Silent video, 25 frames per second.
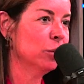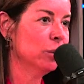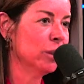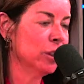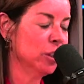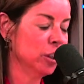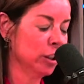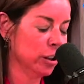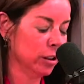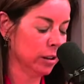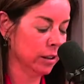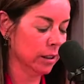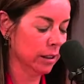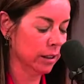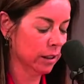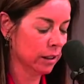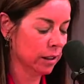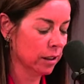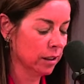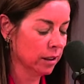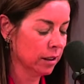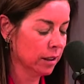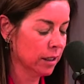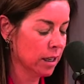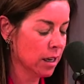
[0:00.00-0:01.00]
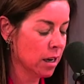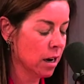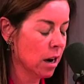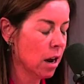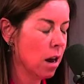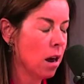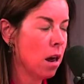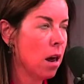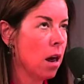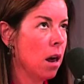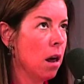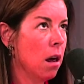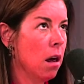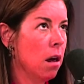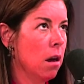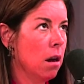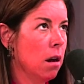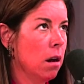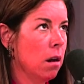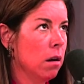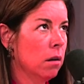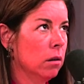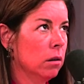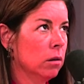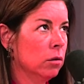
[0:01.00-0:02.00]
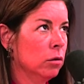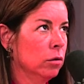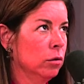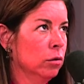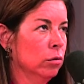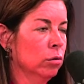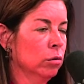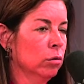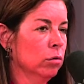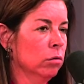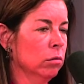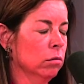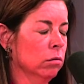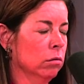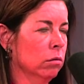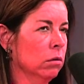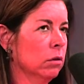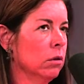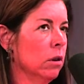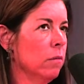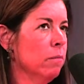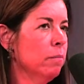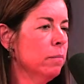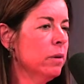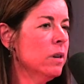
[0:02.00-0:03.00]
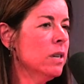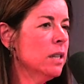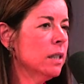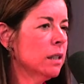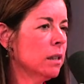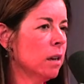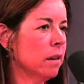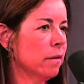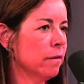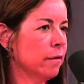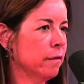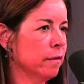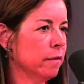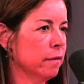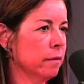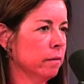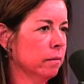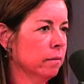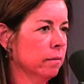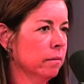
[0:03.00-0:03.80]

just discussing, do companies have